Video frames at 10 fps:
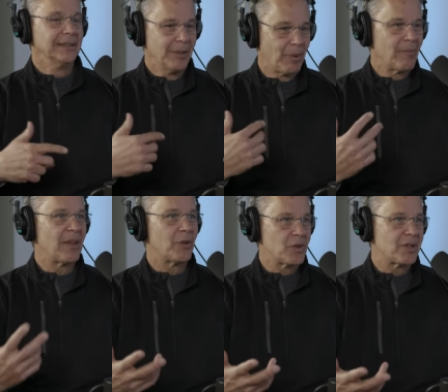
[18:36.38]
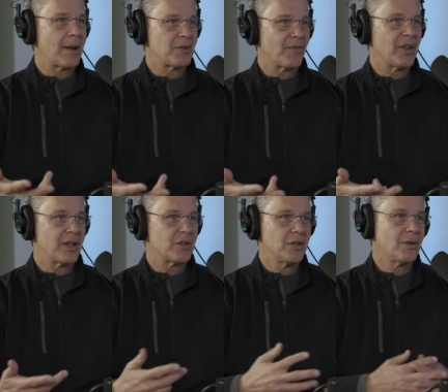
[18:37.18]
implement those types of sure.
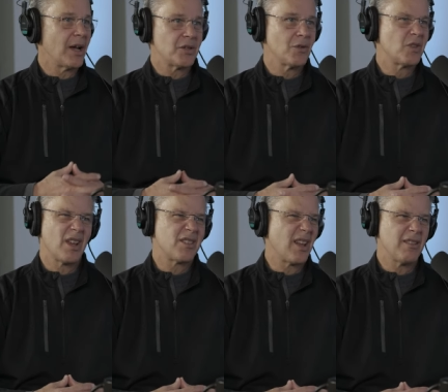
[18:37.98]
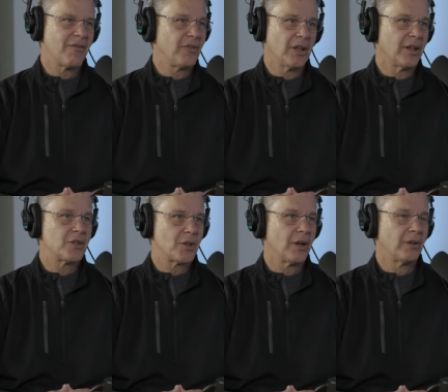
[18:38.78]
things. And you guys, you sense that, you feel
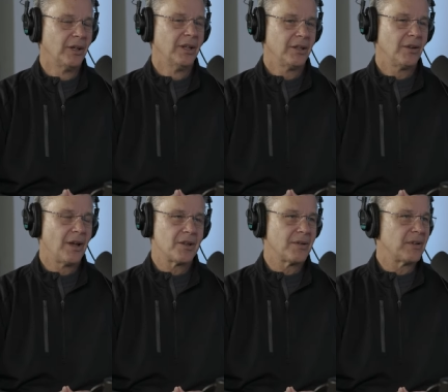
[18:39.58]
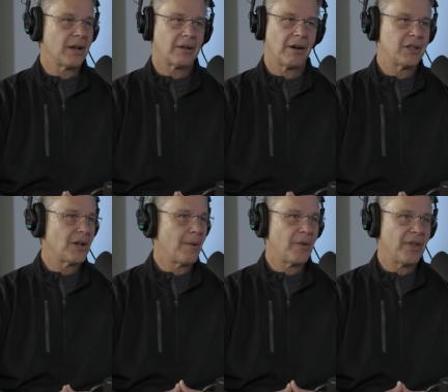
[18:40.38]
it. So you guys have done a great
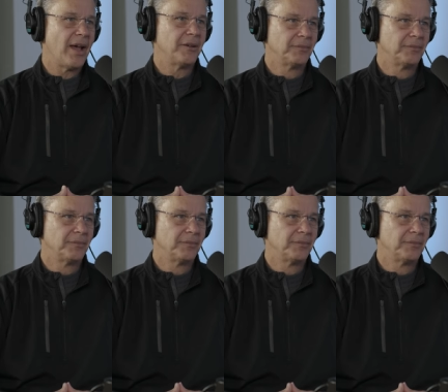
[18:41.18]
job with that.